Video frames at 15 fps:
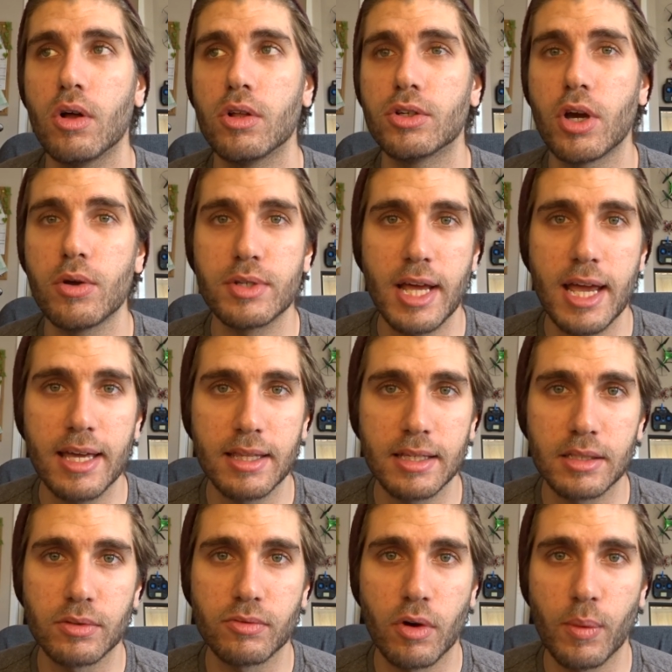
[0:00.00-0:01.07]
don't take
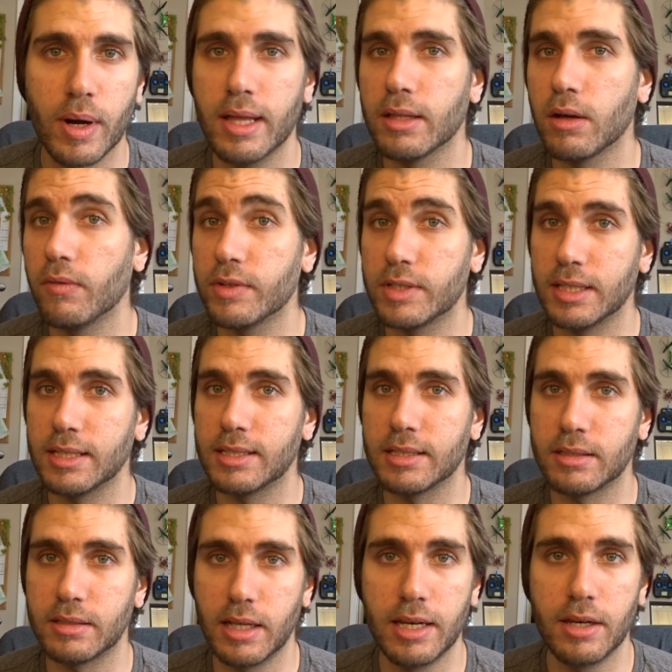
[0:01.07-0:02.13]
this the wrong way. Obviously, this
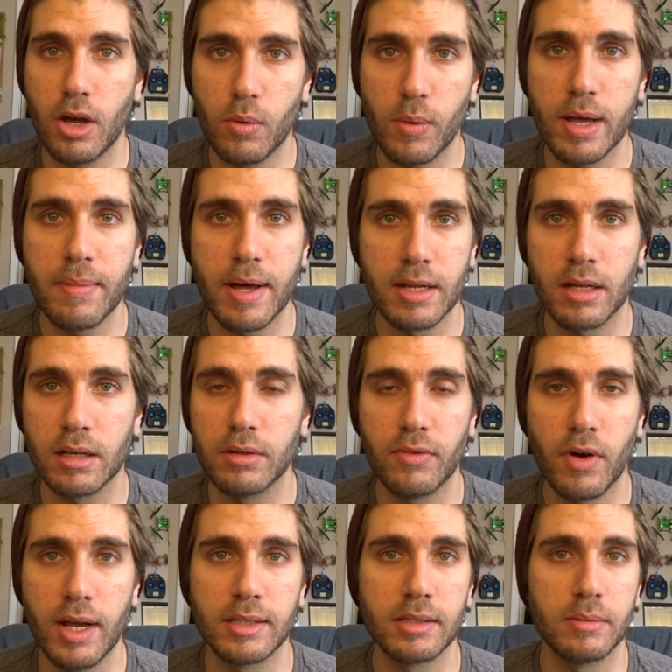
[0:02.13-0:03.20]
is in no way medical
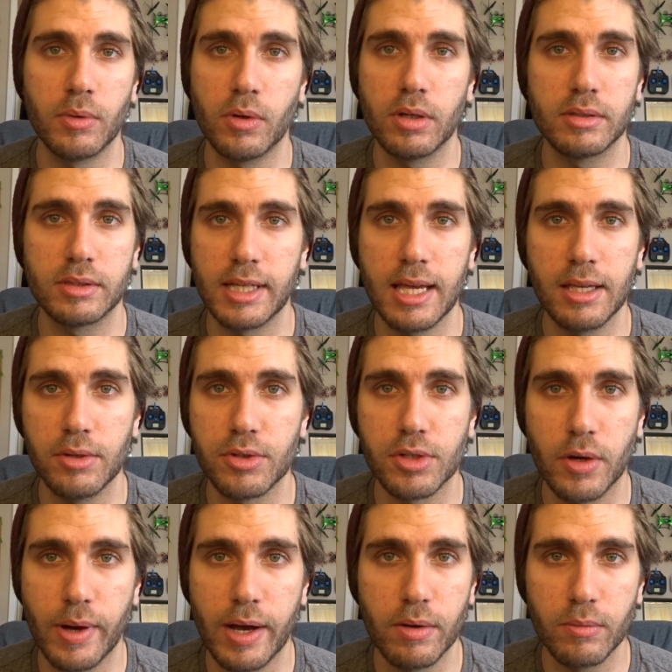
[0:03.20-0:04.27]
advice. I'm not saying you should
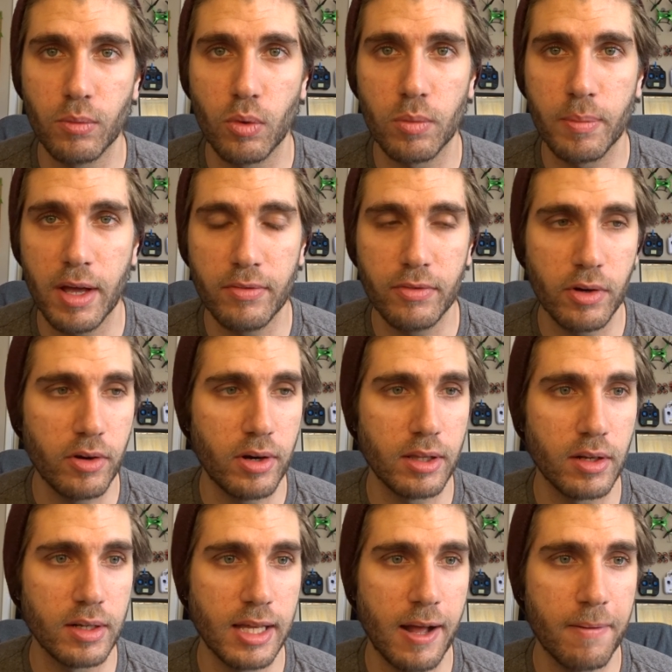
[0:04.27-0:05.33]
go out and walk barefoot or
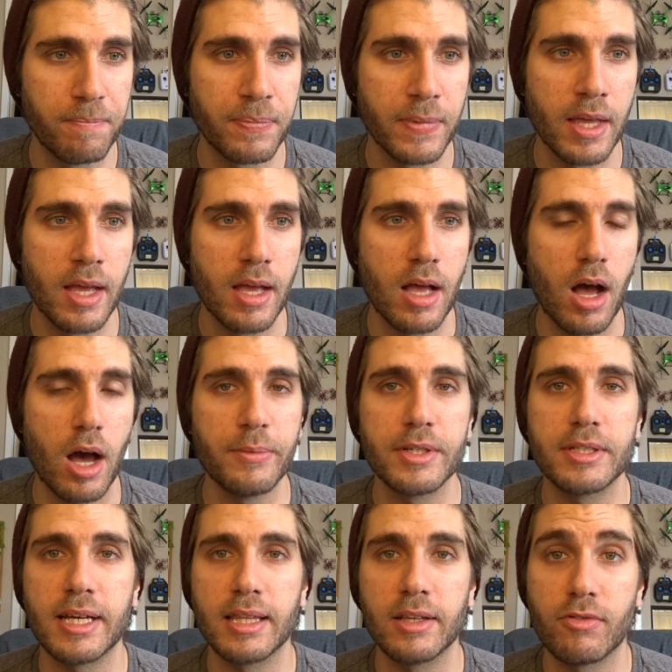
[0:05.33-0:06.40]
anything like that. I'm
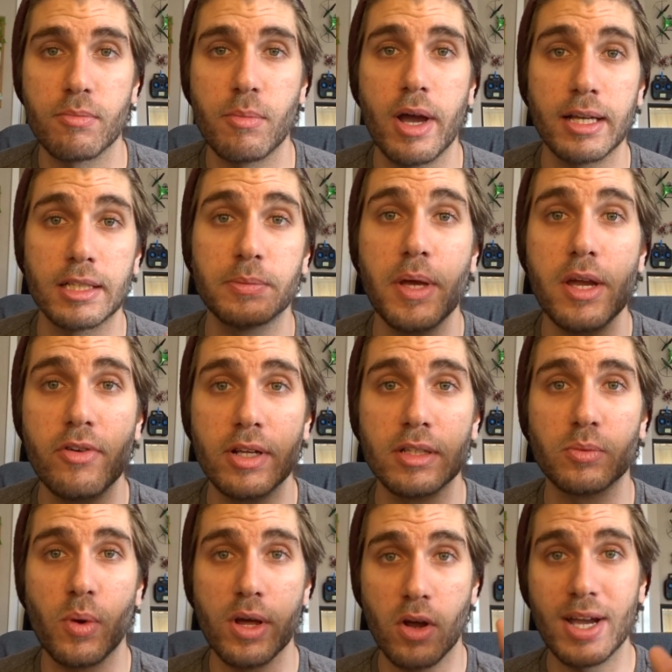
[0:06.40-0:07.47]
just saying that from my
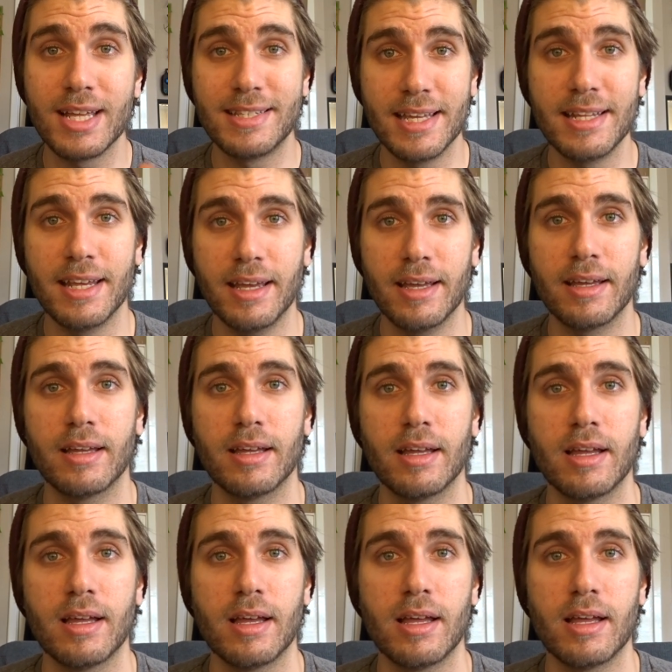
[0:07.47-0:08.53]
experience, when I did it,
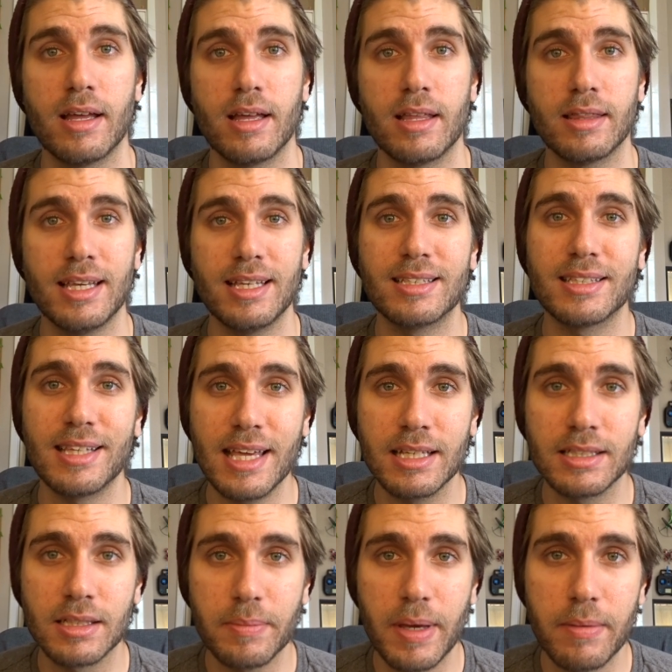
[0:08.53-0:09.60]
these
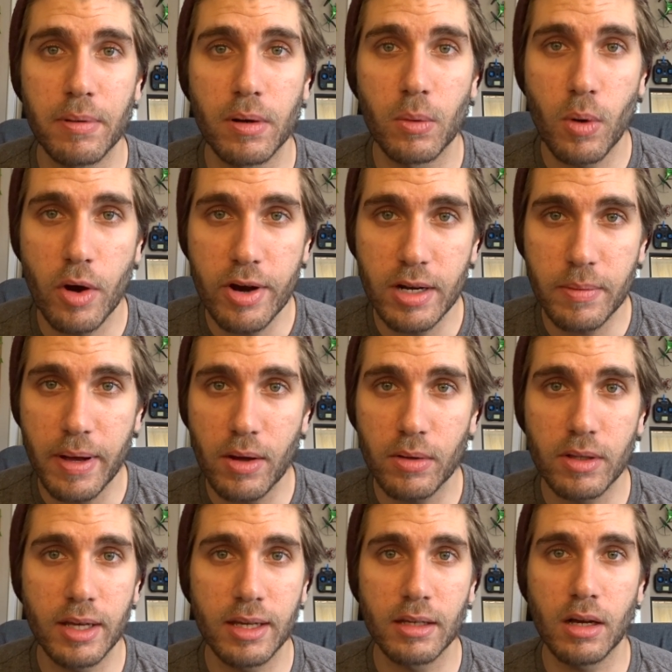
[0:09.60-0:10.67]
things that people are worried about,
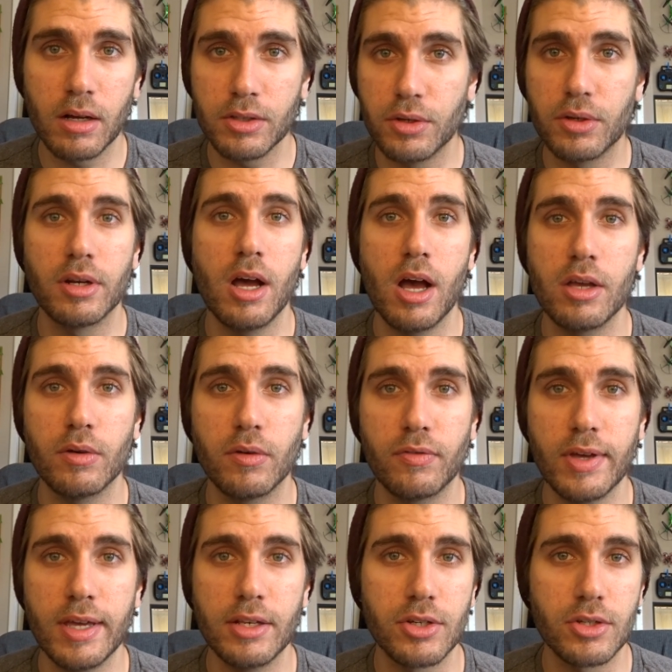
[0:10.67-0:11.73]
like, aren't you going to hurt your
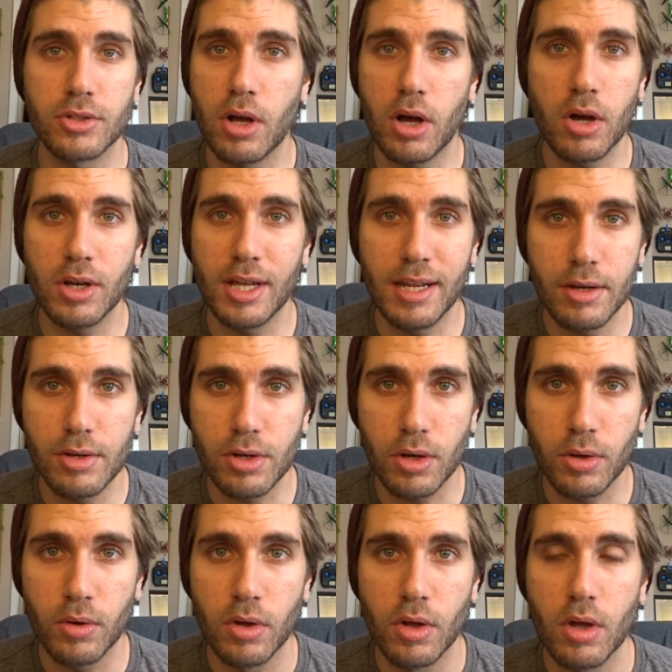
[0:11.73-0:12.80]
feet, just aren't an
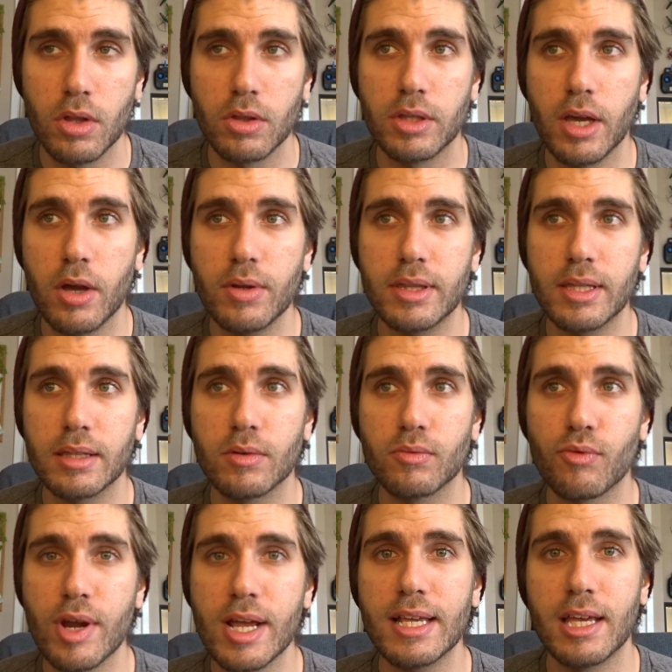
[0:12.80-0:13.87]
issue. The only thing that
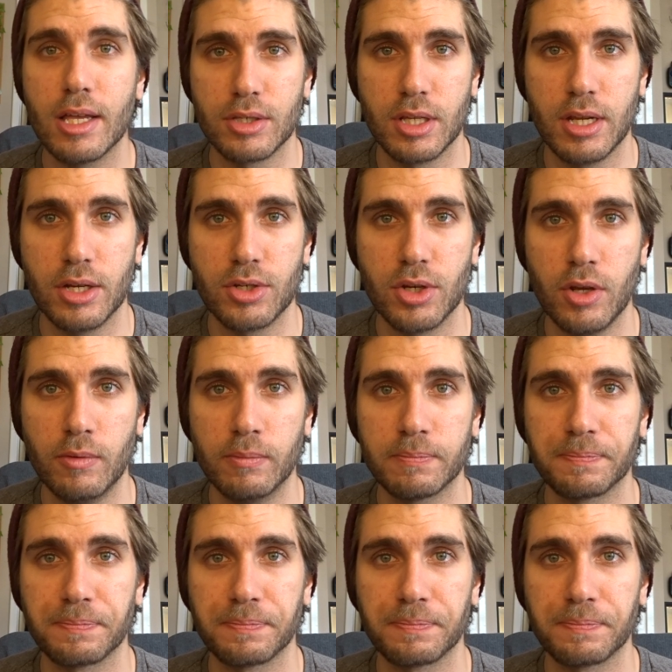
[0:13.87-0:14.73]
really is an issue